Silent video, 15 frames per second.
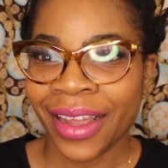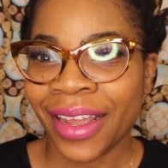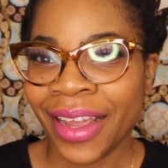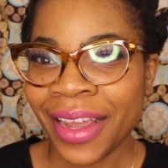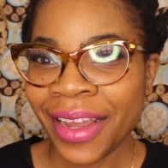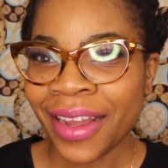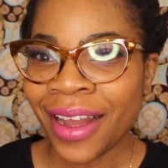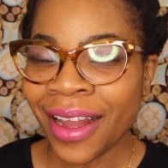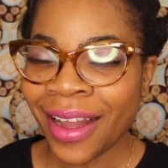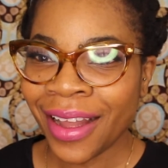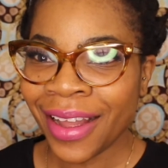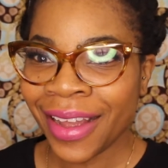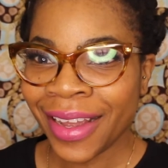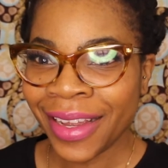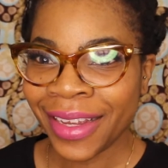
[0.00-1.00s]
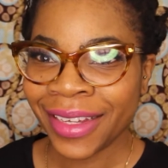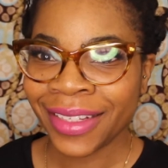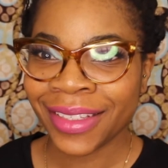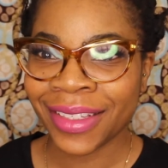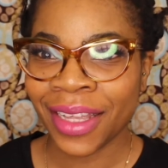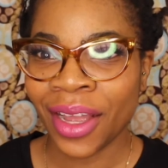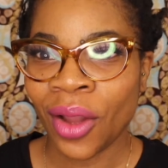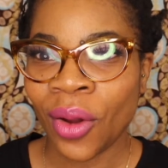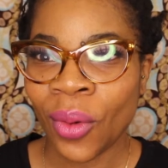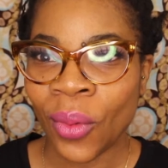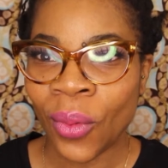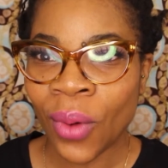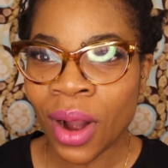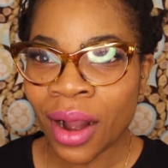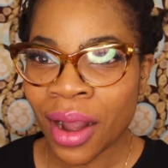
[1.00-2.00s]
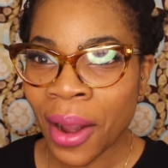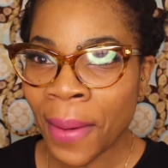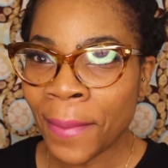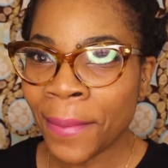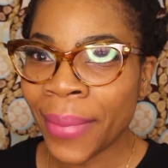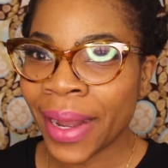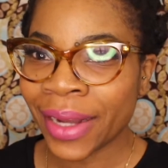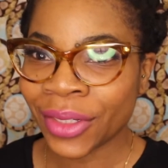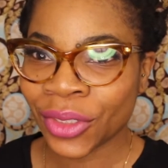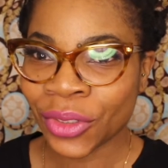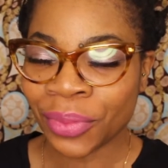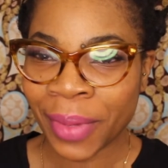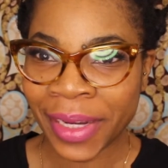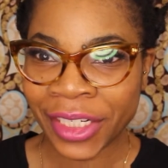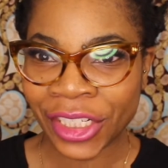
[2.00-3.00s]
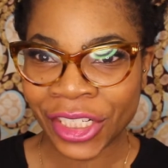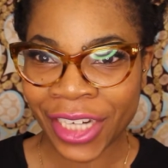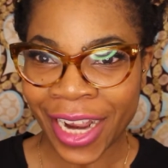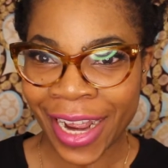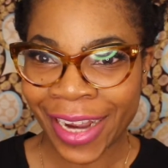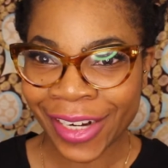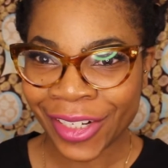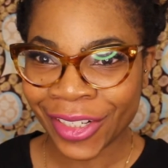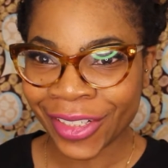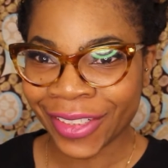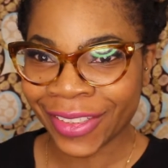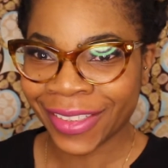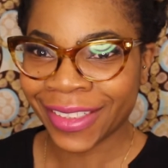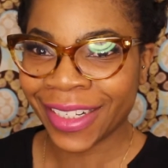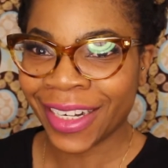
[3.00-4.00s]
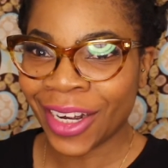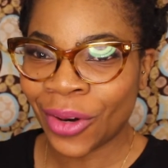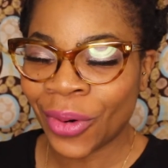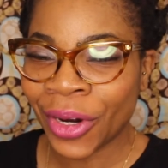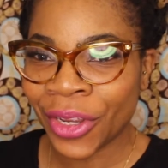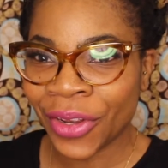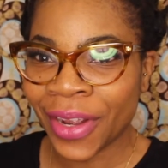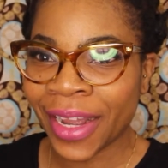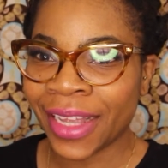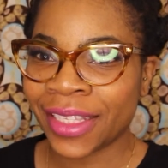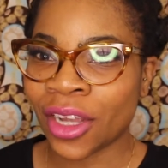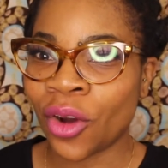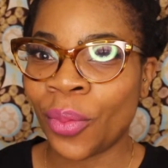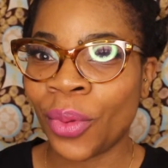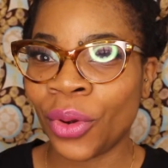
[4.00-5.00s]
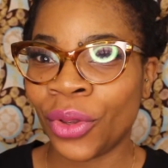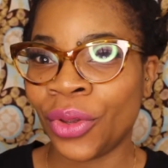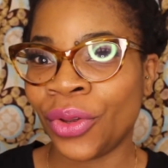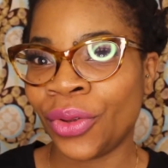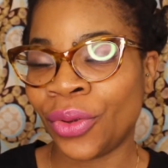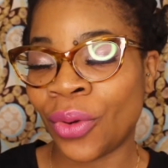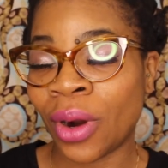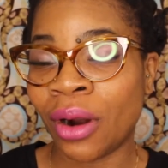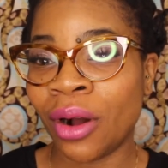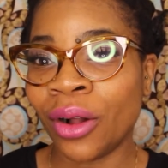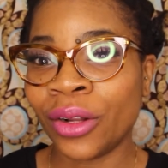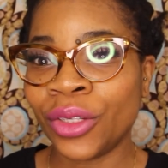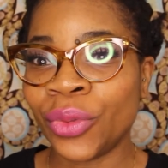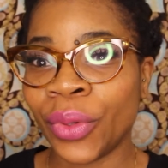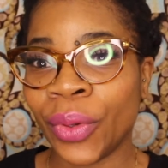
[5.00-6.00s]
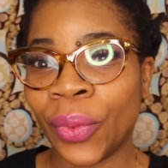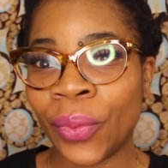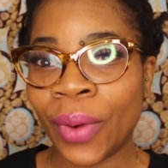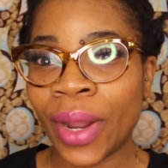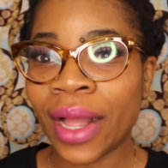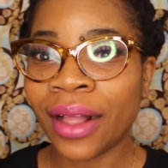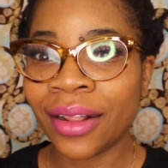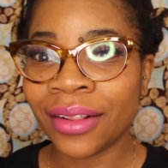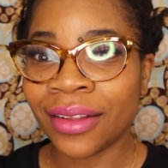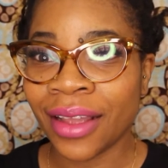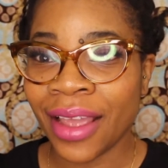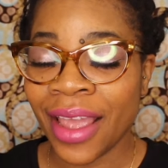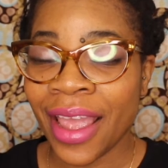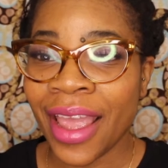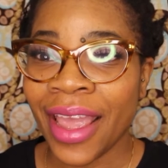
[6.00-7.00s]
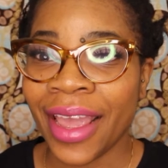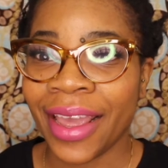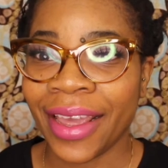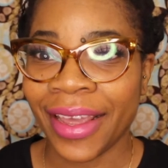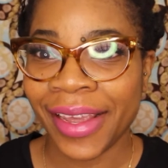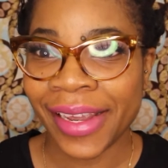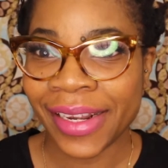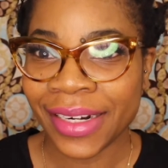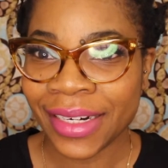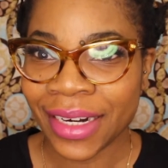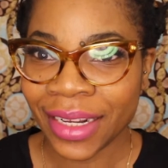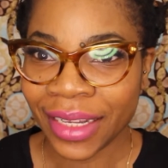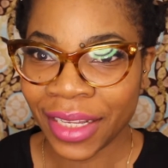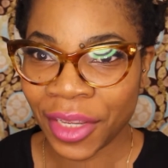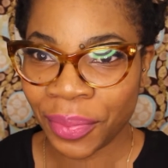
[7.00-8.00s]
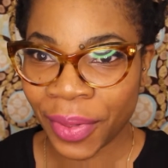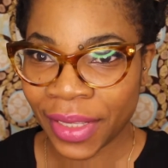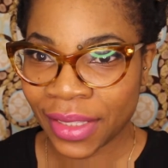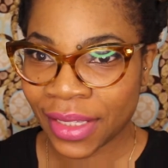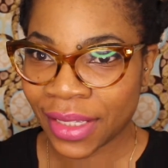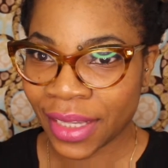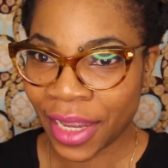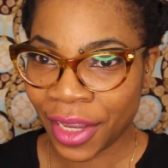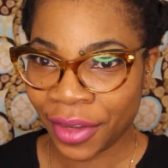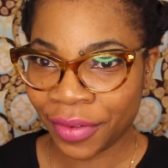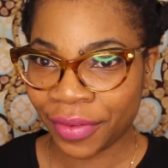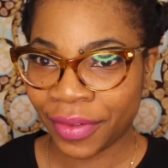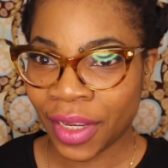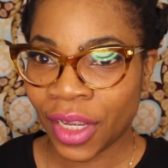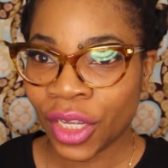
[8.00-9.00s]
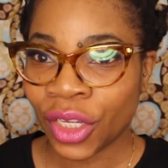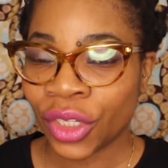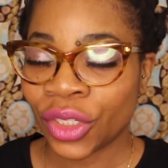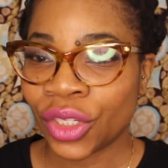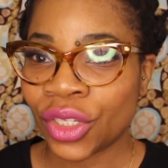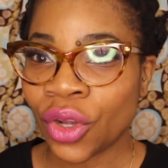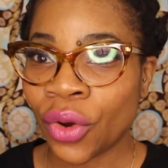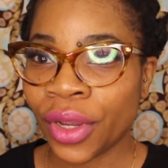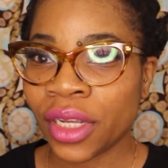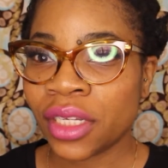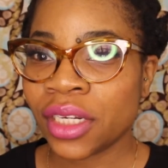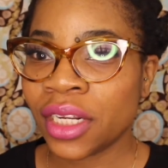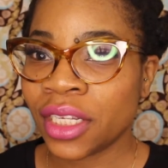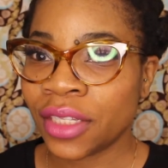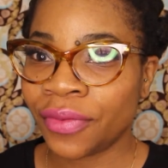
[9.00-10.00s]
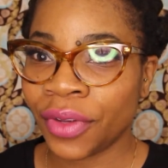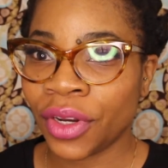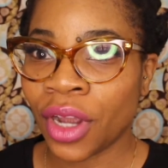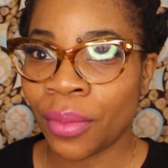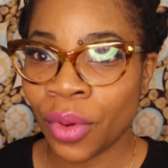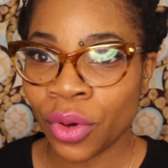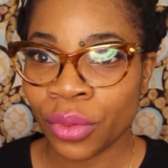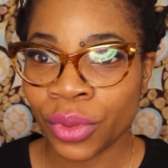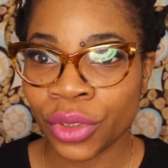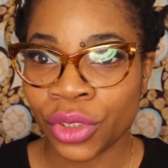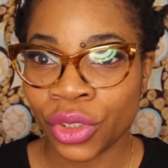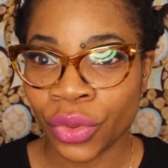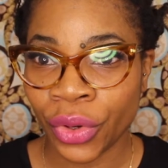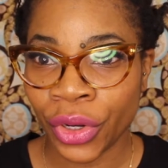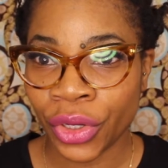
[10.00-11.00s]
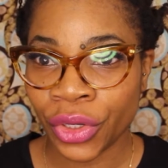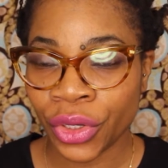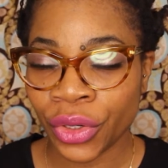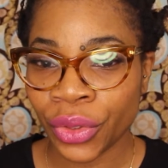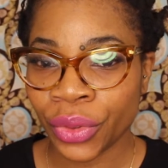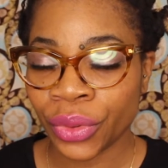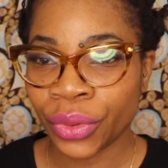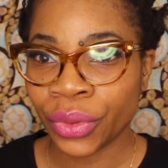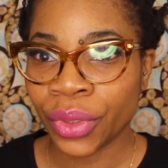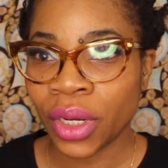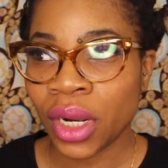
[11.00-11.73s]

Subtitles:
Hey guys, welcome back to my channel. How are you guys? I hope you are all doing well and keeping safe. So in today's video I'm going to be showing you